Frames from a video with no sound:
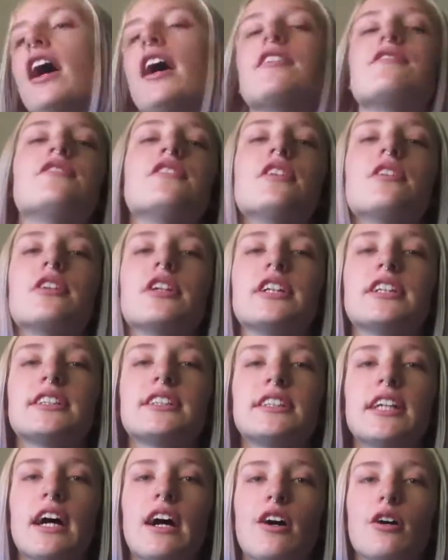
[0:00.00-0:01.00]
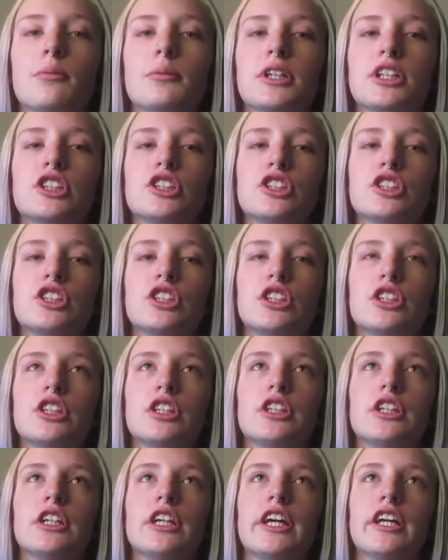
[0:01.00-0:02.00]
I've noticed how much
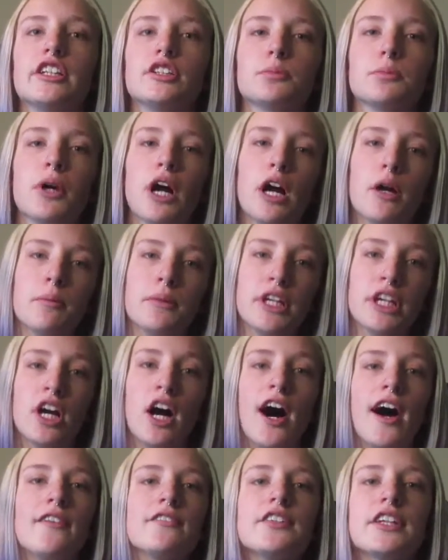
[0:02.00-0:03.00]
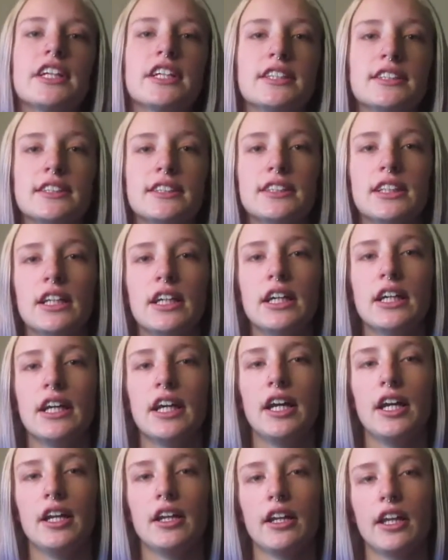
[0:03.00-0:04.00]
it's brought me confidence,
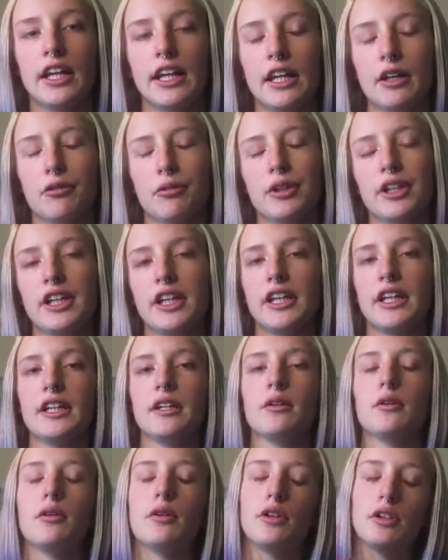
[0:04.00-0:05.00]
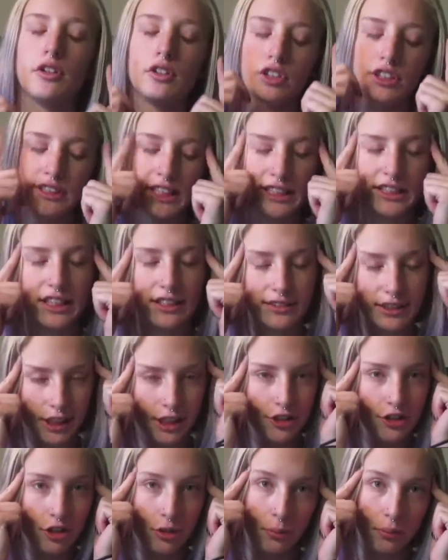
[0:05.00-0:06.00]
and it really sets off
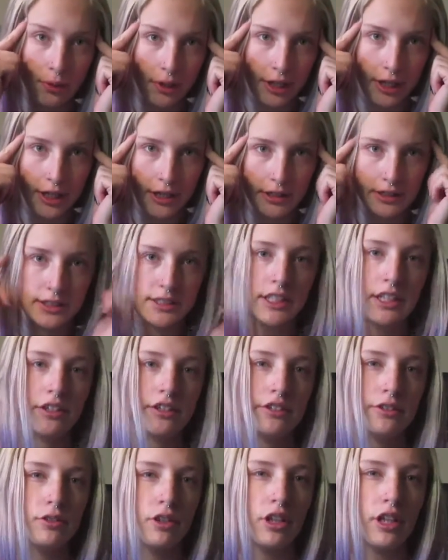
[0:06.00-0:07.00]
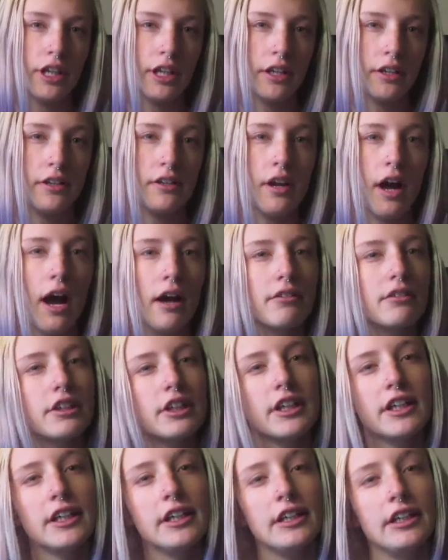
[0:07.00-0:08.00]
something in your brain to tell you to not
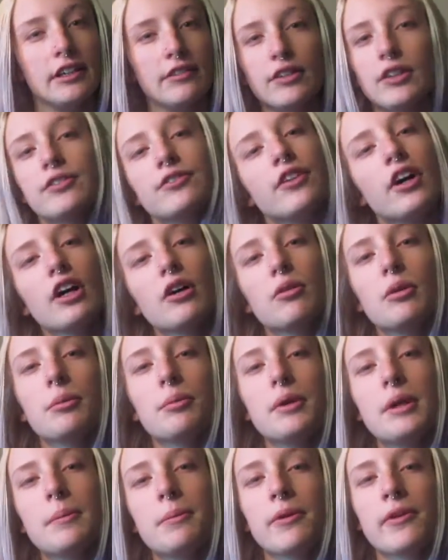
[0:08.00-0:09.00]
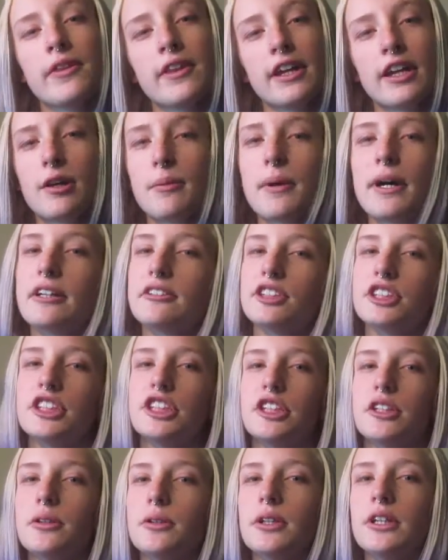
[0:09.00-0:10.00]
really give a fuck what people think about
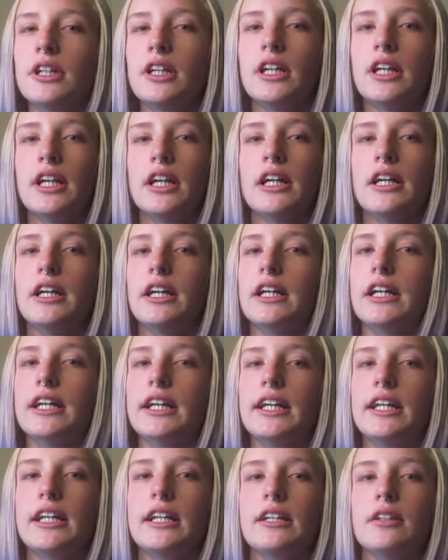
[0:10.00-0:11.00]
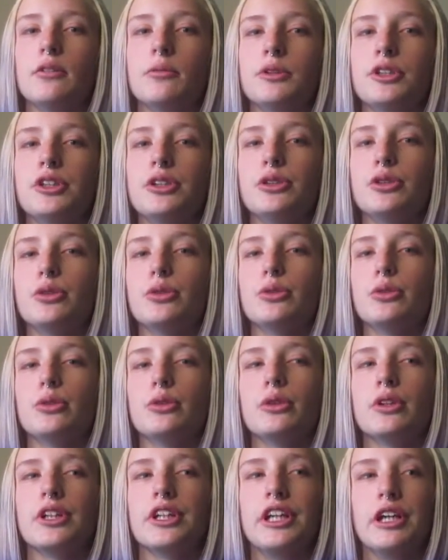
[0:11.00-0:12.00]
you. And when
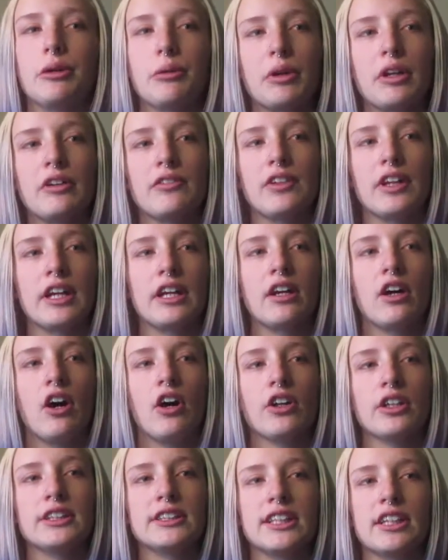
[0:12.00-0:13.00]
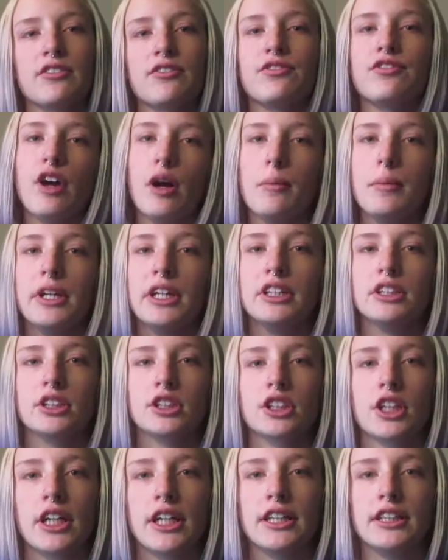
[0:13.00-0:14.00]
you get rid of all these feminine
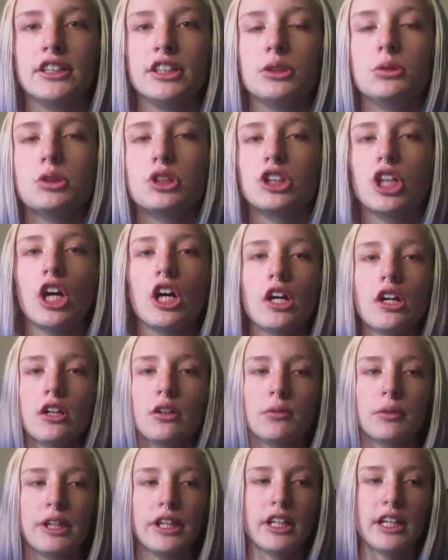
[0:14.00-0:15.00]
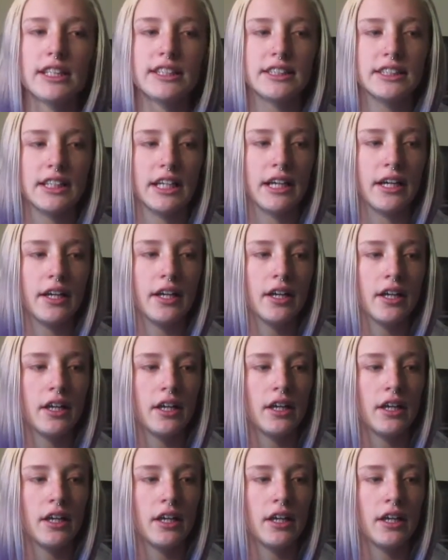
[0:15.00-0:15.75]
traits, you start realizing that